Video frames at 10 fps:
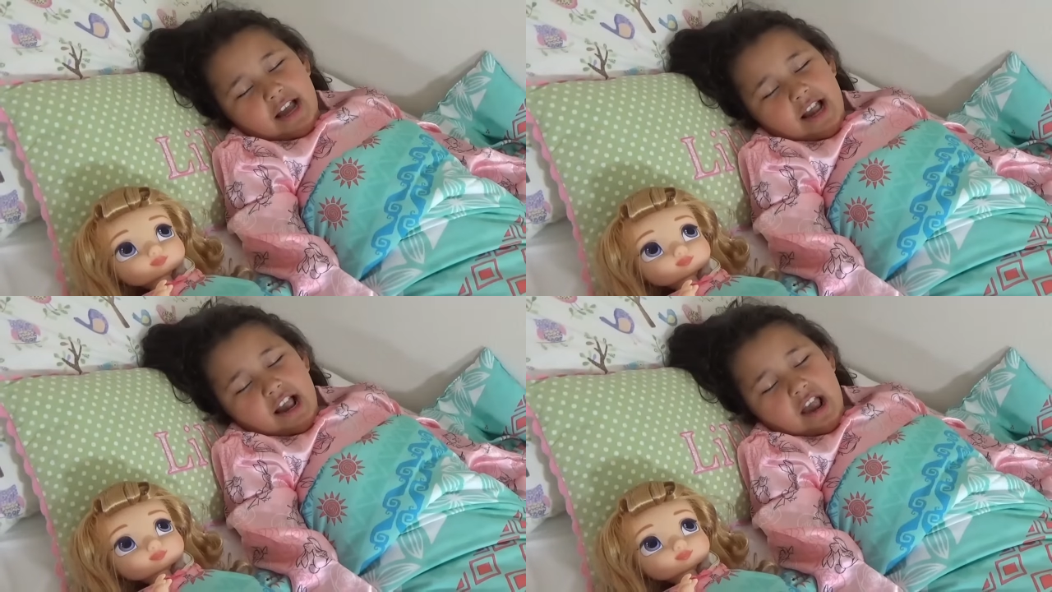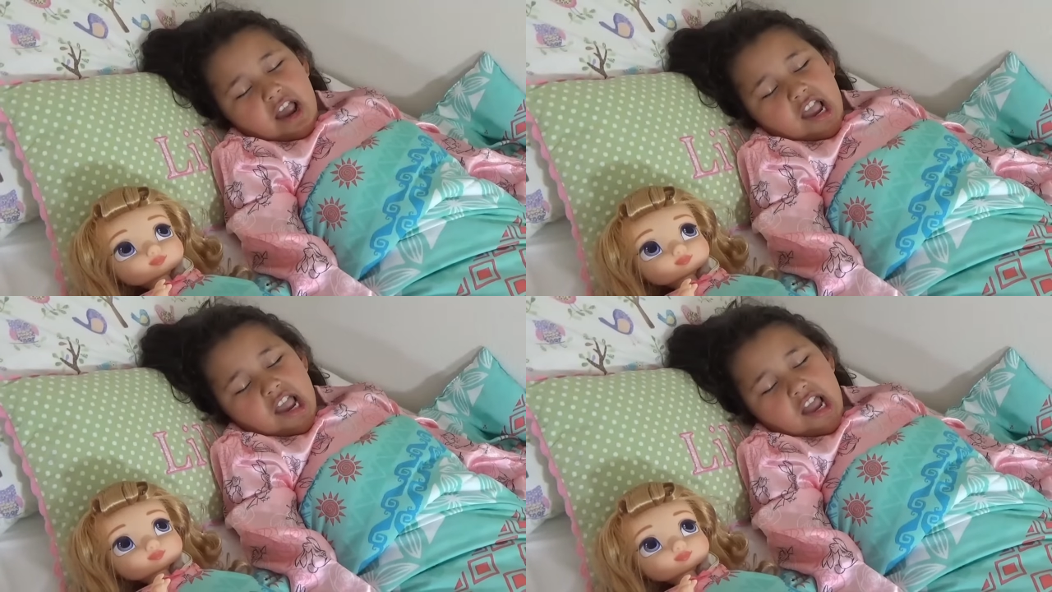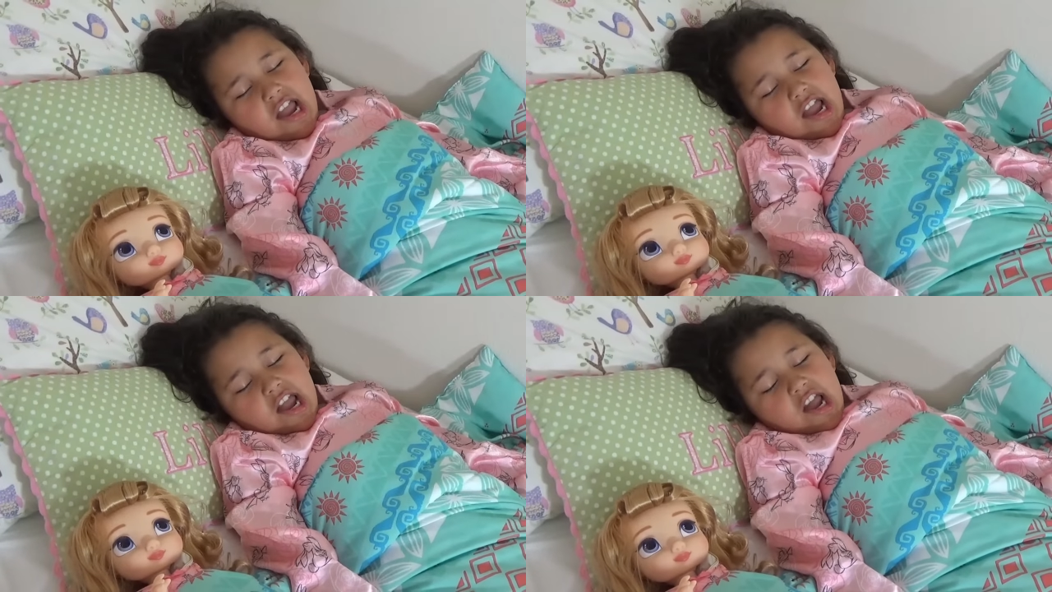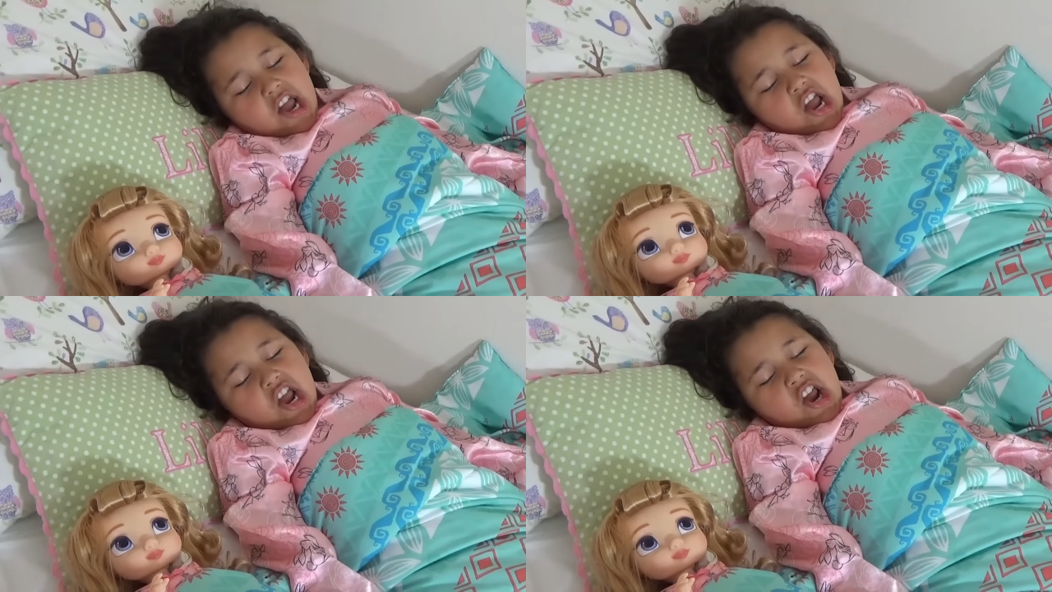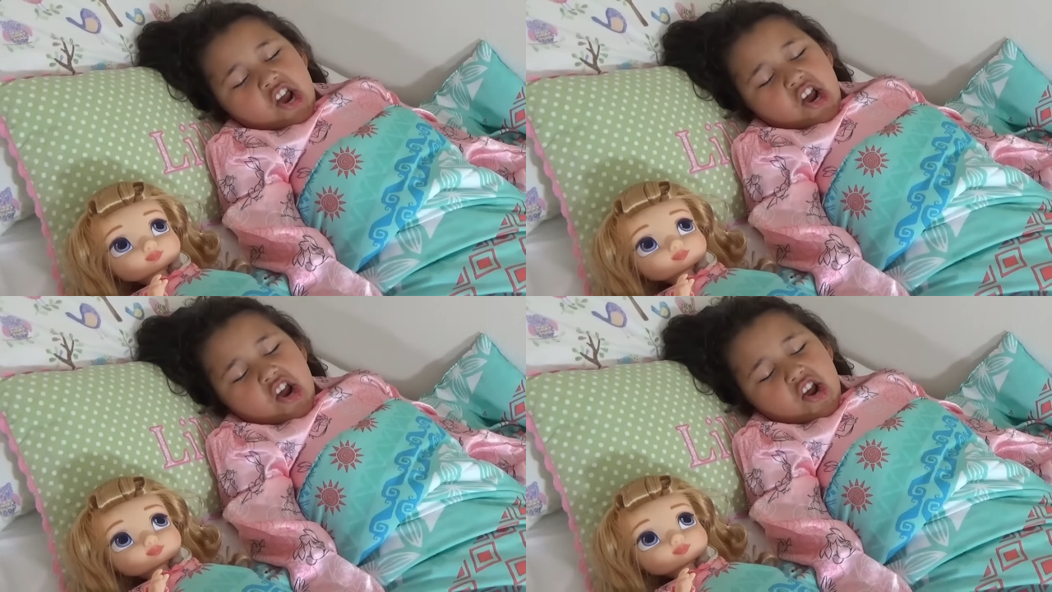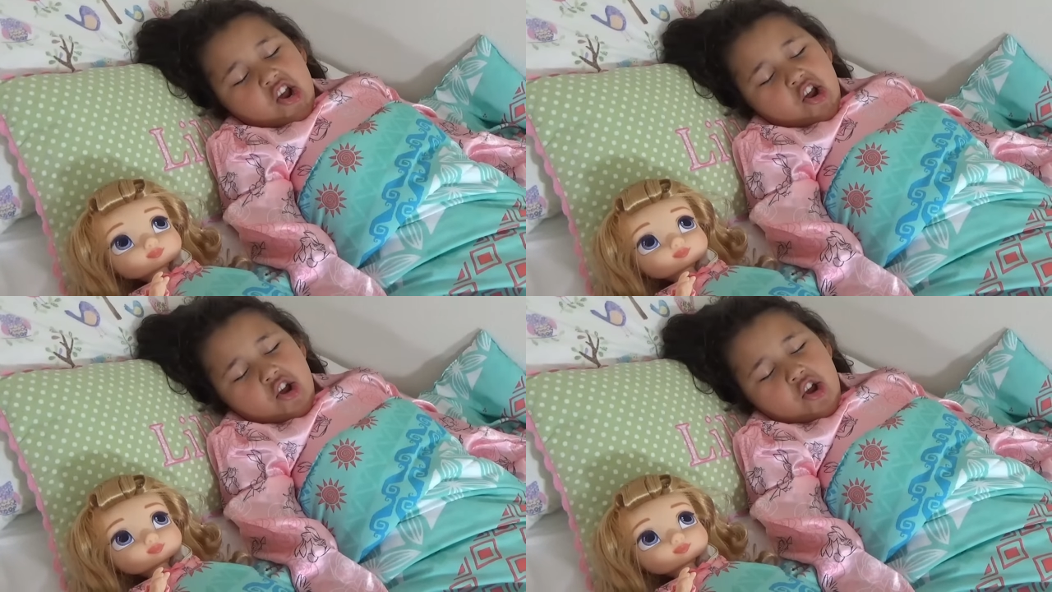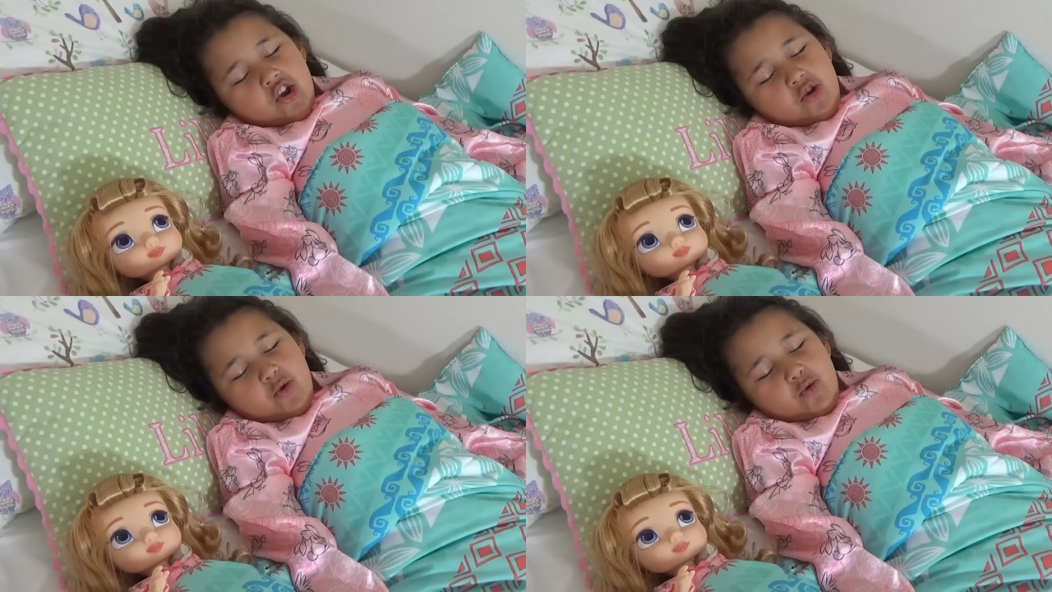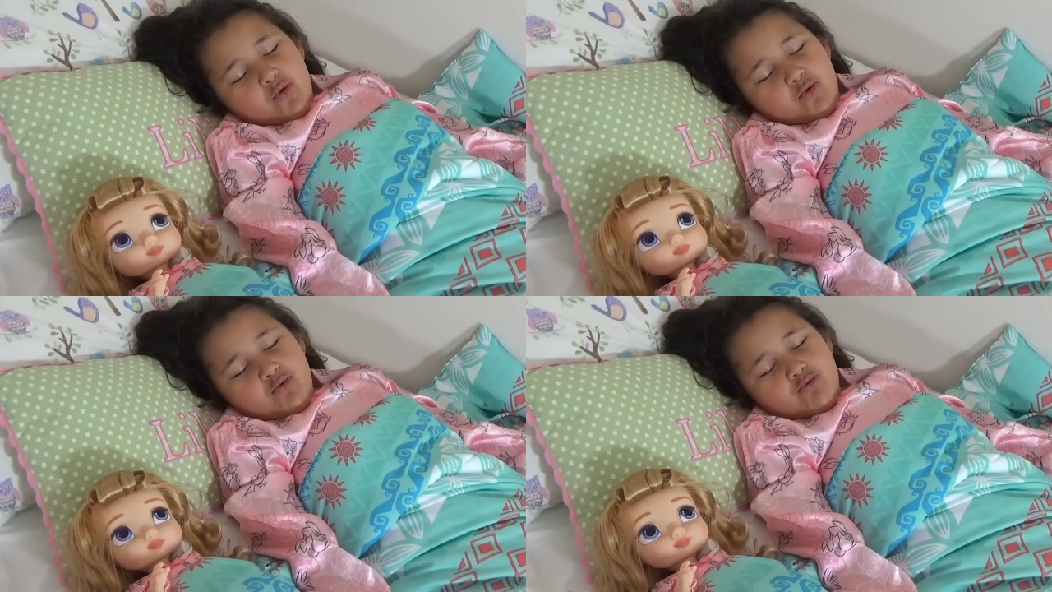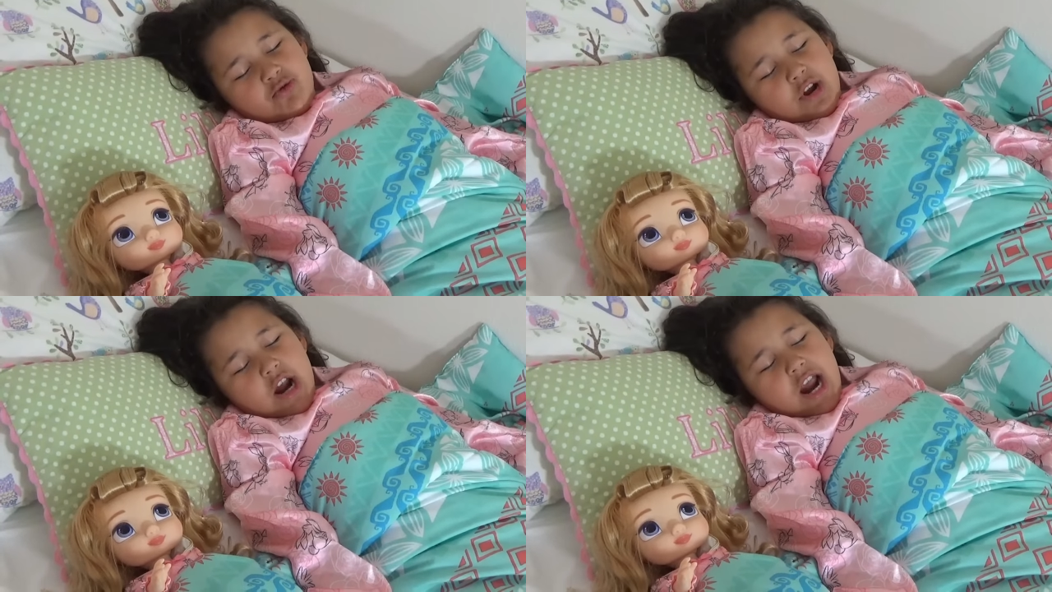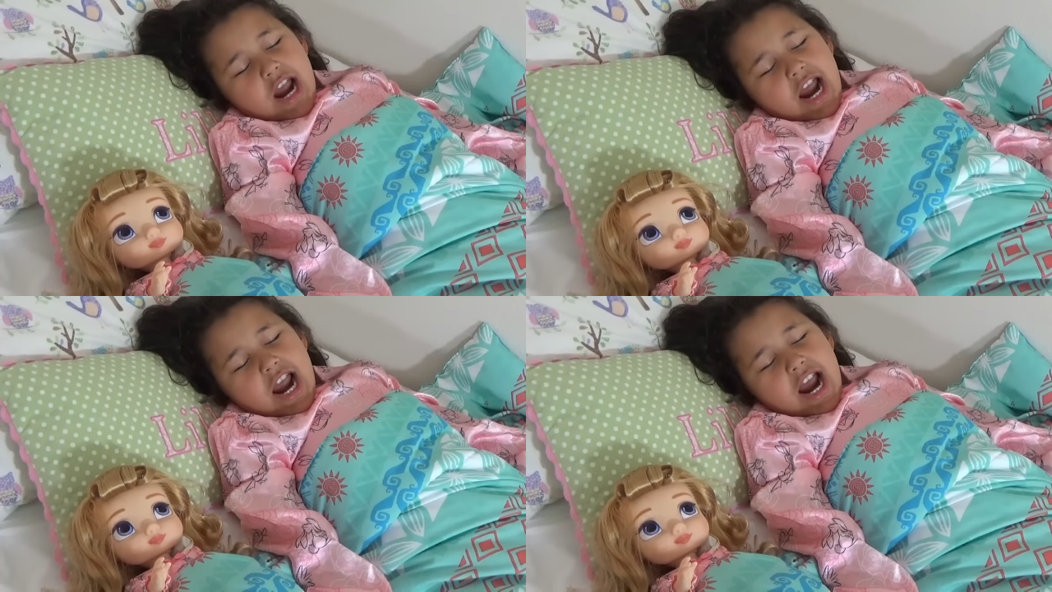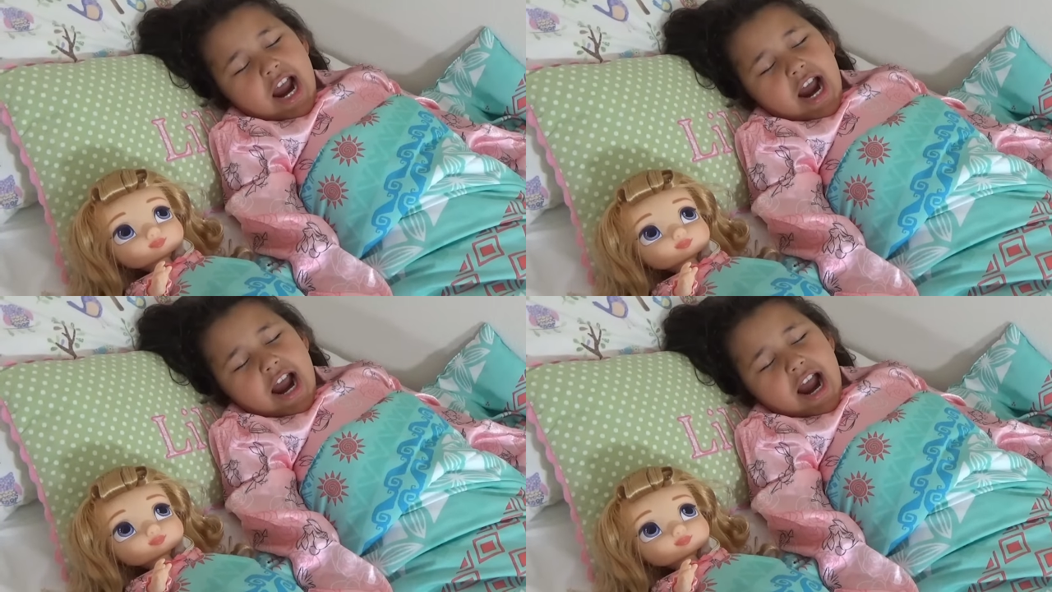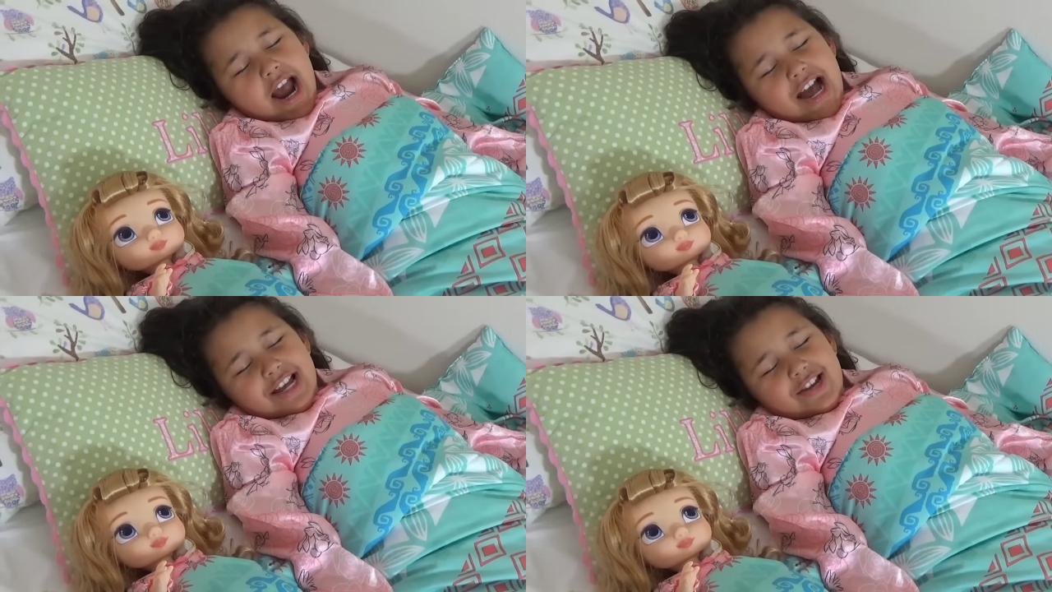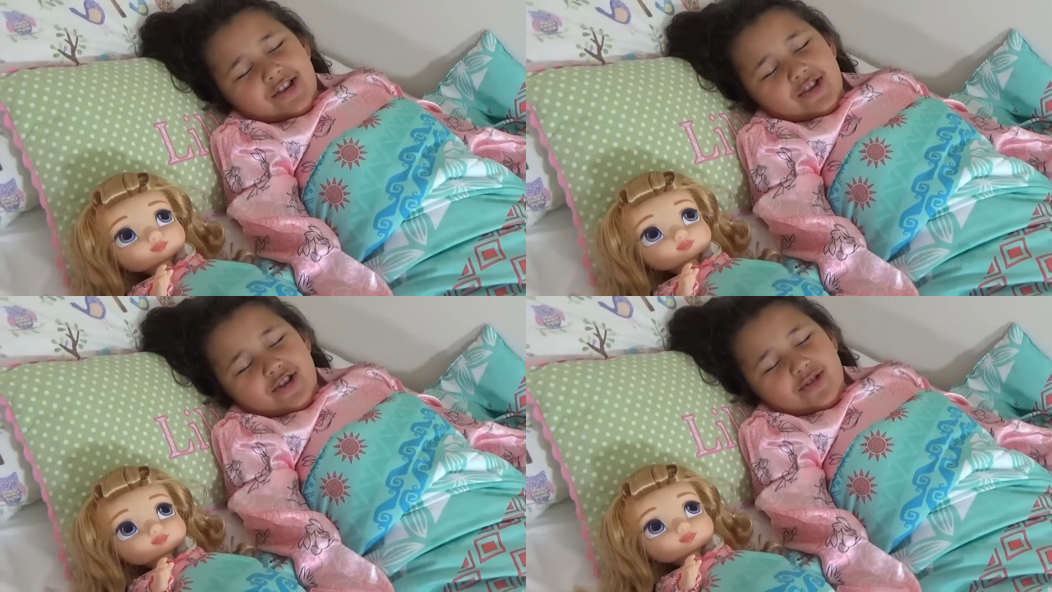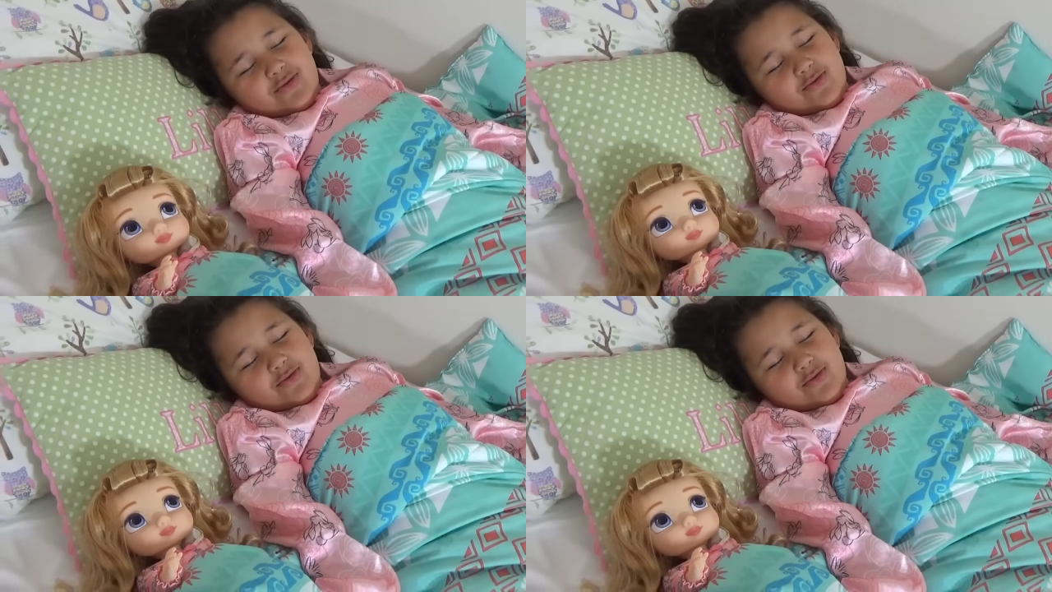Nobody speaks.